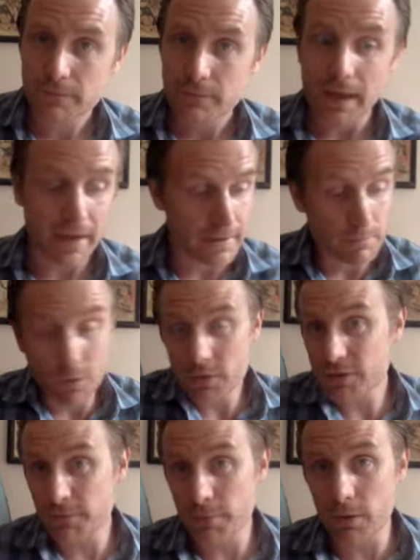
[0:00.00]
and most
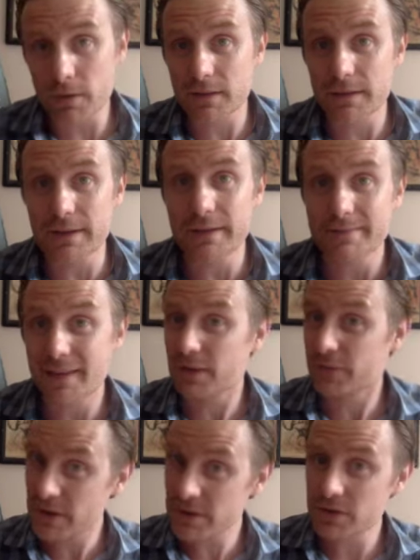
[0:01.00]
importantly,
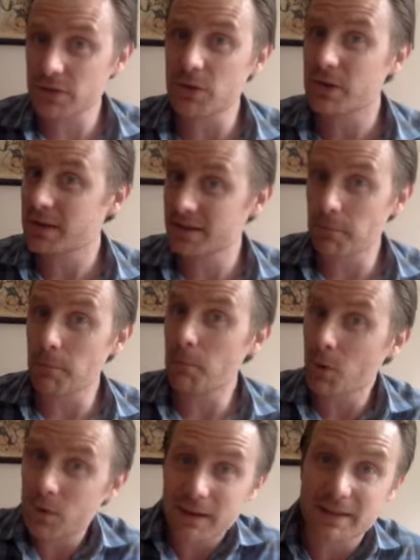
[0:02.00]
eventually you can
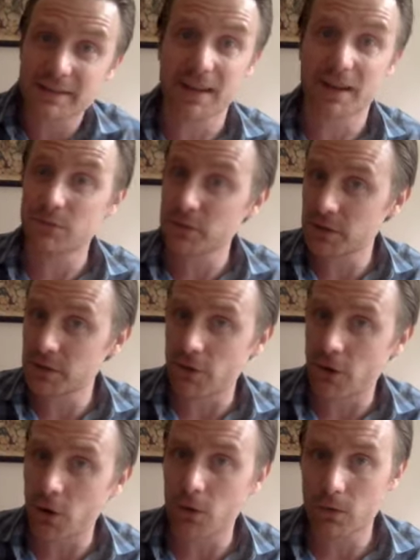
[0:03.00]
more or less get rid of
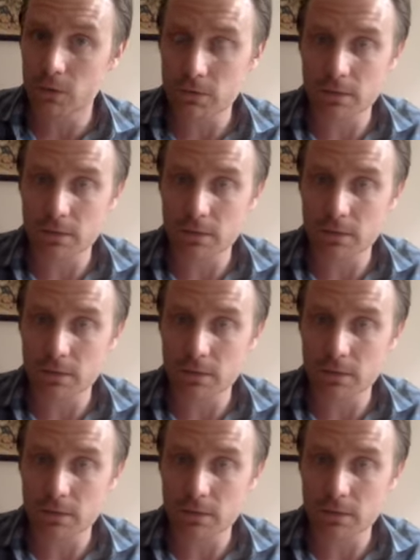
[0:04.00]
all